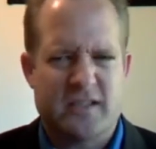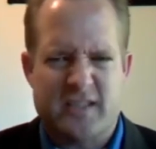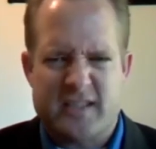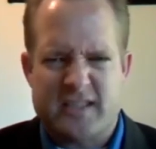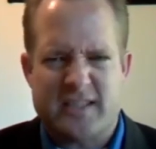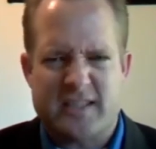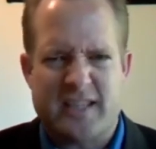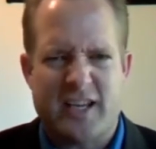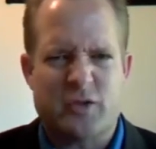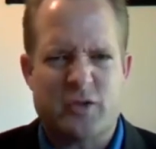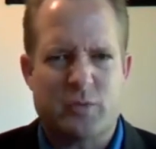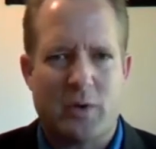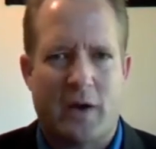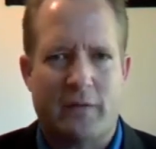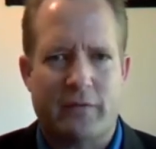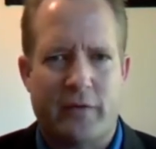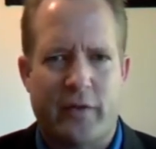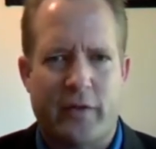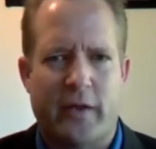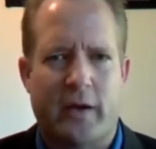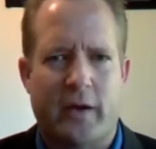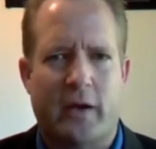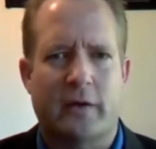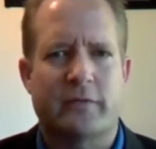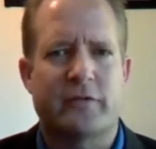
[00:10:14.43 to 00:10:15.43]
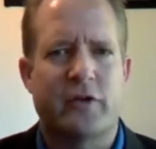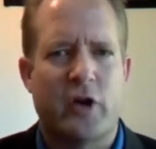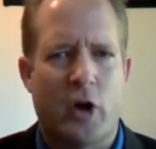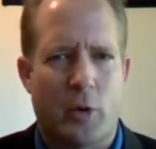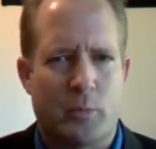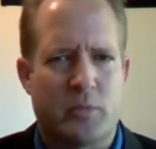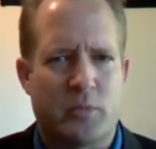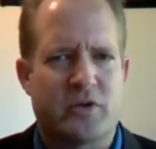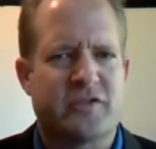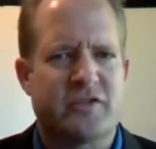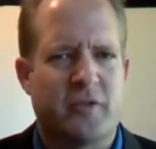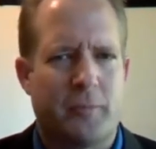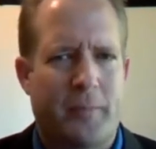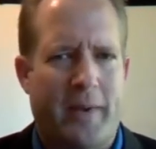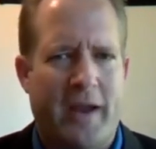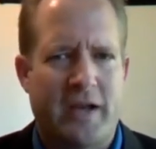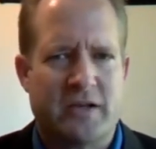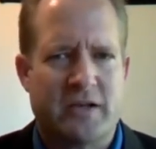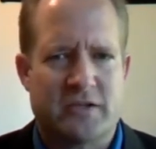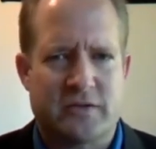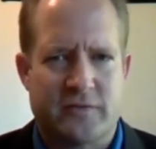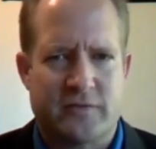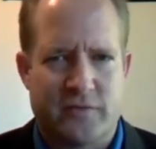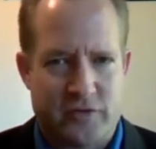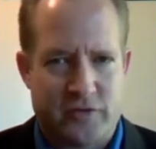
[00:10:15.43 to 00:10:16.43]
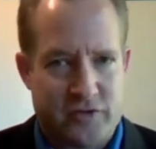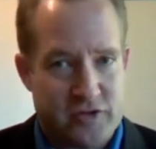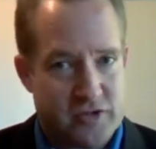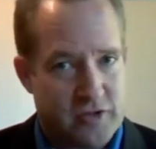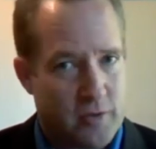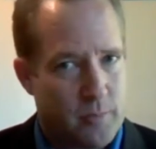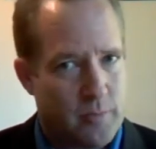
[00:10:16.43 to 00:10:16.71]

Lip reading: In the States, we often think of numbers of pages versus